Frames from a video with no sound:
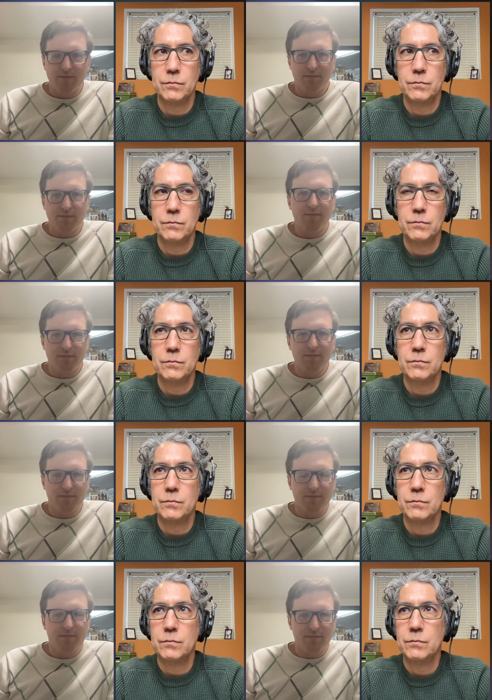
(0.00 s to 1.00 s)

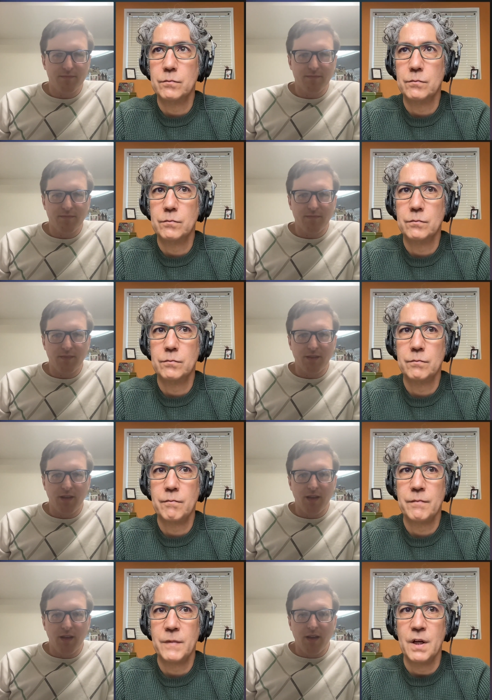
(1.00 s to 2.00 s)

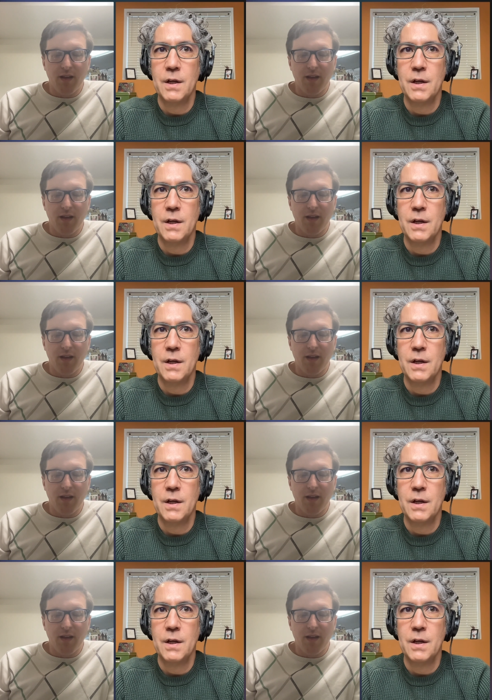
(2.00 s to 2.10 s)
No one is speaking in this clip.